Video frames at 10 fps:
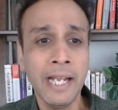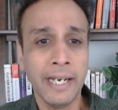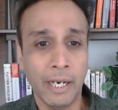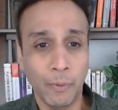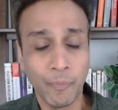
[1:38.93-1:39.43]

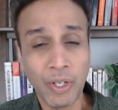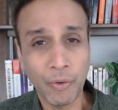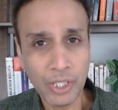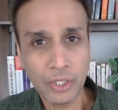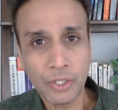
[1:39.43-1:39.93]
Now,
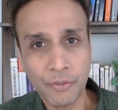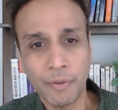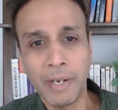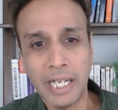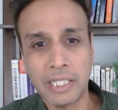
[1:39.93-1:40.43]
researchers
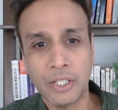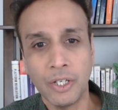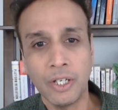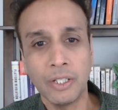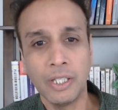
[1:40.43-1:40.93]
from
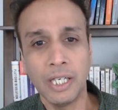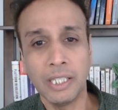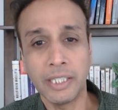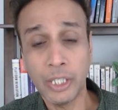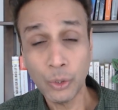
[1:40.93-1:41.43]
Halcyon,
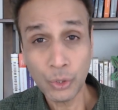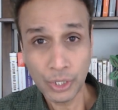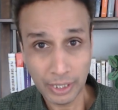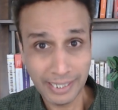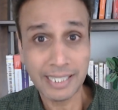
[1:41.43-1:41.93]
they
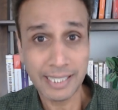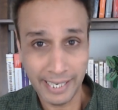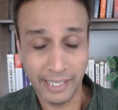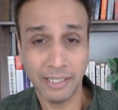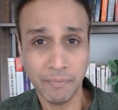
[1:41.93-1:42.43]
used this
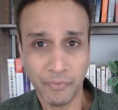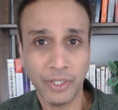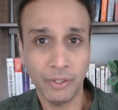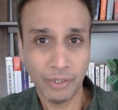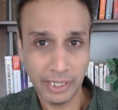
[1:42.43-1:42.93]
data,
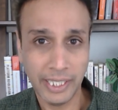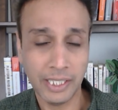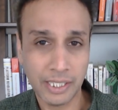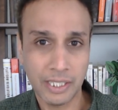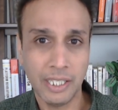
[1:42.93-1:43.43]
you know, that
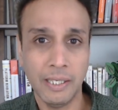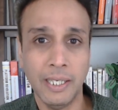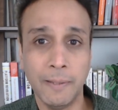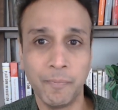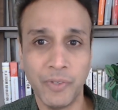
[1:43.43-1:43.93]
gets
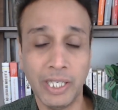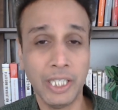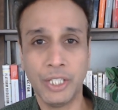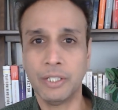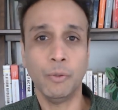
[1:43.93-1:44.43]
at
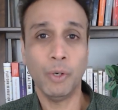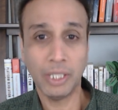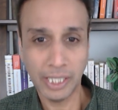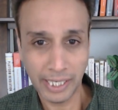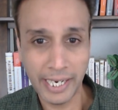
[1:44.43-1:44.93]
least the one
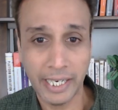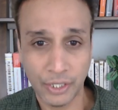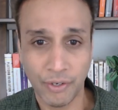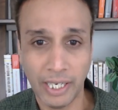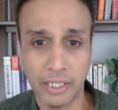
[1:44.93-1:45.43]
that I
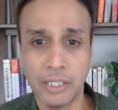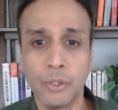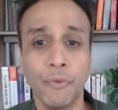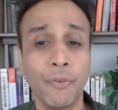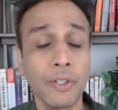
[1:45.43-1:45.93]
extracted,
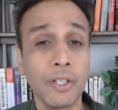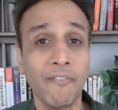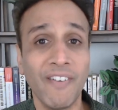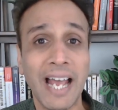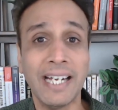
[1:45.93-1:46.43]
to further
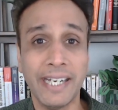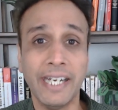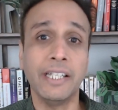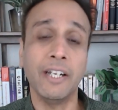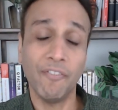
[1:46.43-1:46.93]

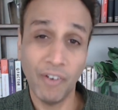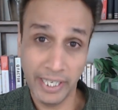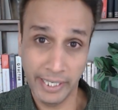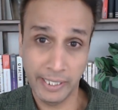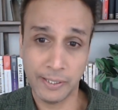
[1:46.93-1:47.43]
validate their
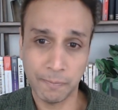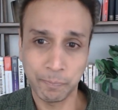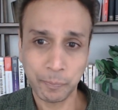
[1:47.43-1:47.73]
findings.